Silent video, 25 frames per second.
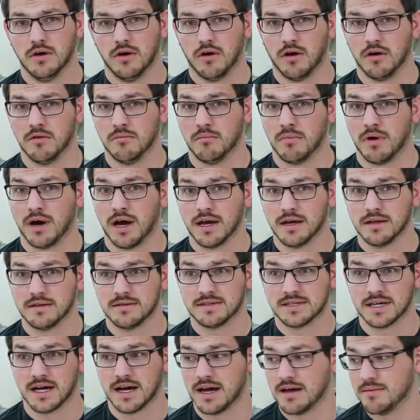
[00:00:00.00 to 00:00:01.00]
on my
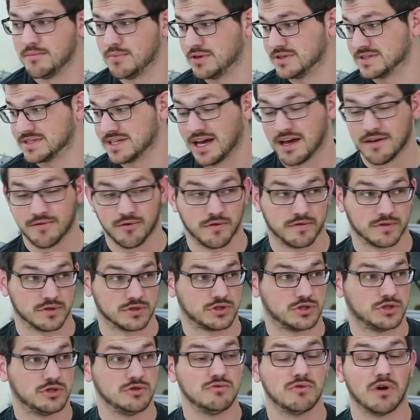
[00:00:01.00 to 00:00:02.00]
time, because I have over
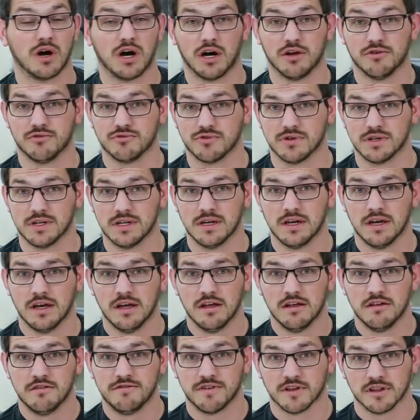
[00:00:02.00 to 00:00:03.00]
200
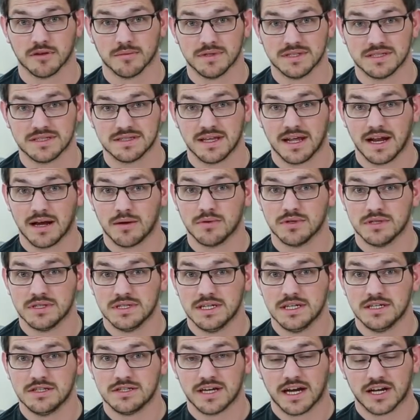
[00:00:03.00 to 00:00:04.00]
filaments that I would
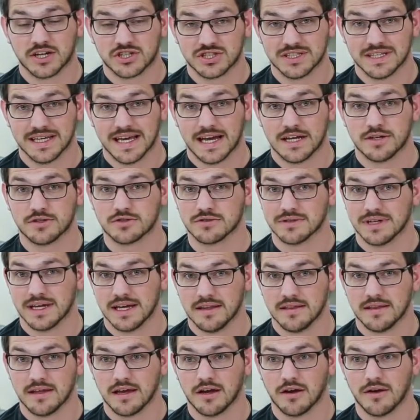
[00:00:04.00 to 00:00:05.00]
need to actually enter
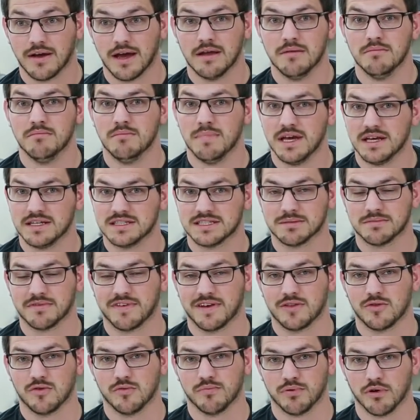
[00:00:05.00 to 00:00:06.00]
in there and make
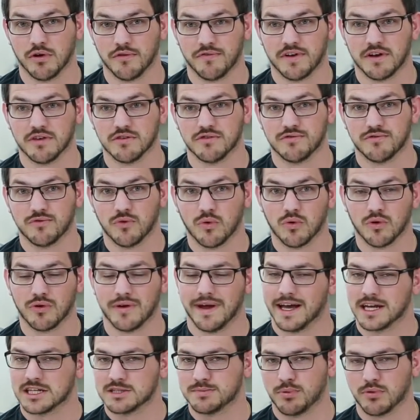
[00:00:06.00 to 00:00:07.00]
Simplify 3D profiles
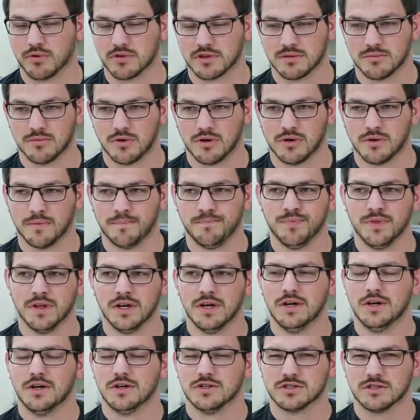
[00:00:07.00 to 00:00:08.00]
for, export them all.
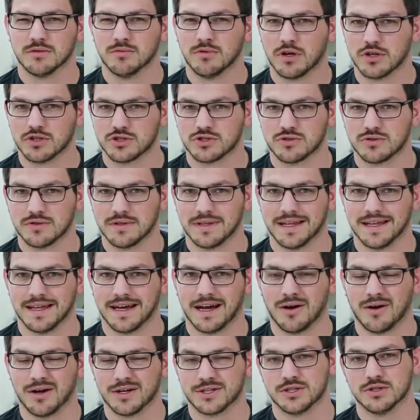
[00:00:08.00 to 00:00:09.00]
So I'm not sure
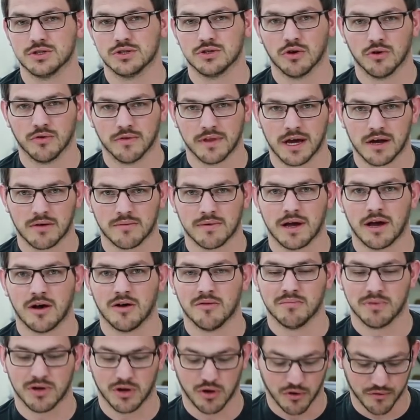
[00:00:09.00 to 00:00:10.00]
that I'll actually go that
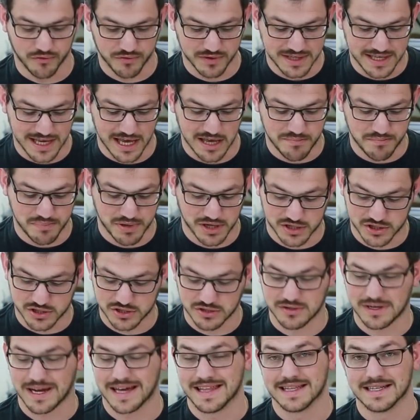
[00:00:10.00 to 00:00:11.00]
route, but hopefully a
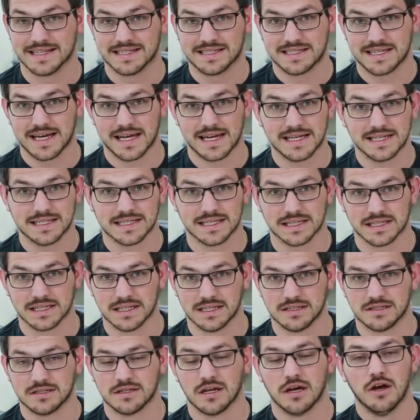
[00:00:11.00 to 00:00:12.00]
picture and the settings at
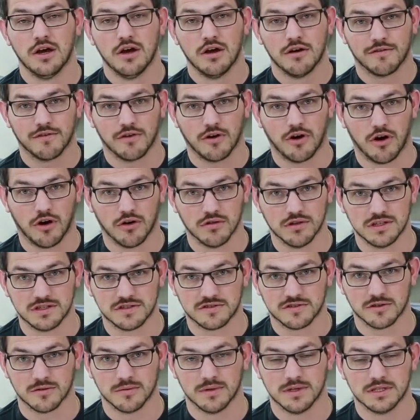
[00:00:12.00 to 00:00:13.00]
least for all
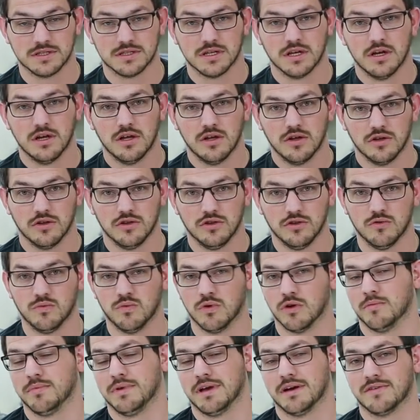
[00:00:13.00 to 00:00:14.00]
these filaments, you
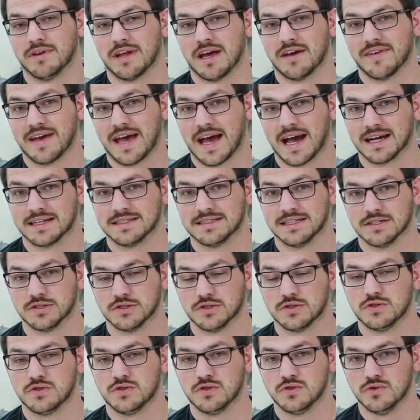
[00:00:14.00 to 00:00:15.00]
will be able to have
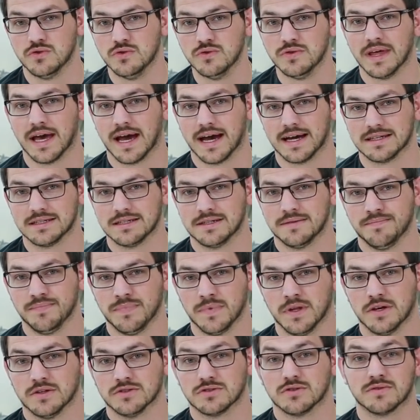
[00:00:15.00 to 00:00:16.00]
access to that.
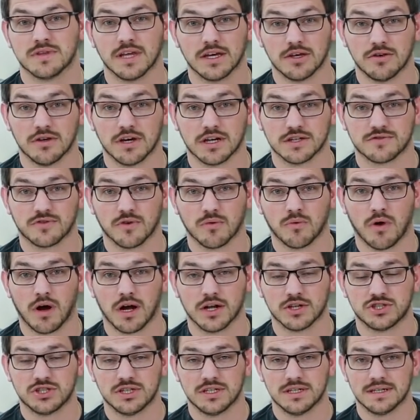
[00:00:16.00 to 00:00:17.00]
So thank you guys for
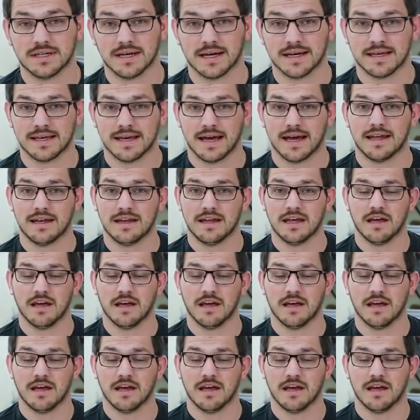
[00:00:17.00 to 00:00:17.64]
watching. Again,